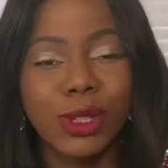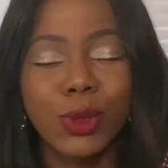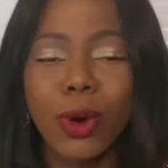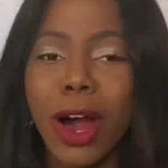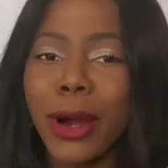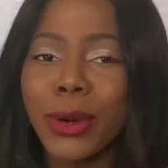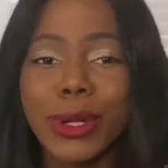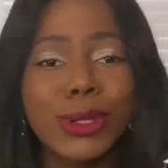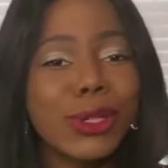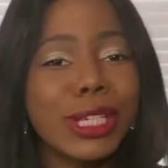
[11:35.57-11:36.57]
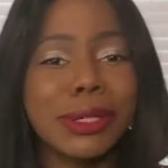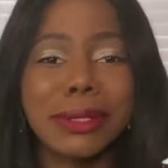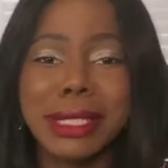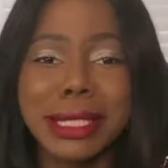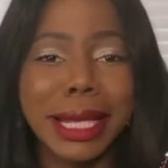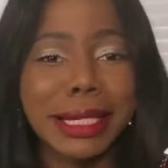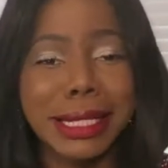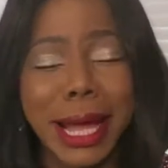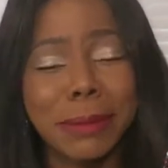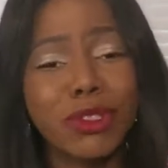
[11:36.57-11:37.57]
You are going to kill this
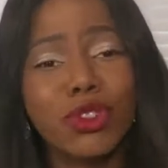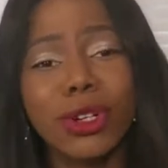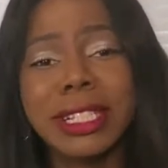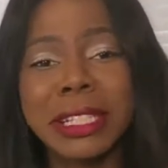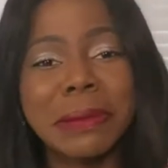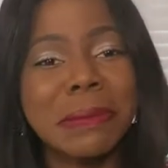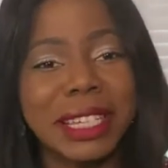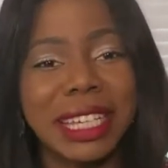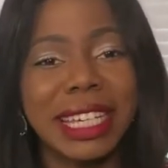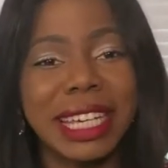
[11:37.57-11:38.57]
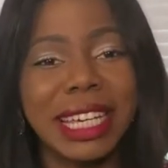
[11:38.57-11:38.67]
exam. Trust me.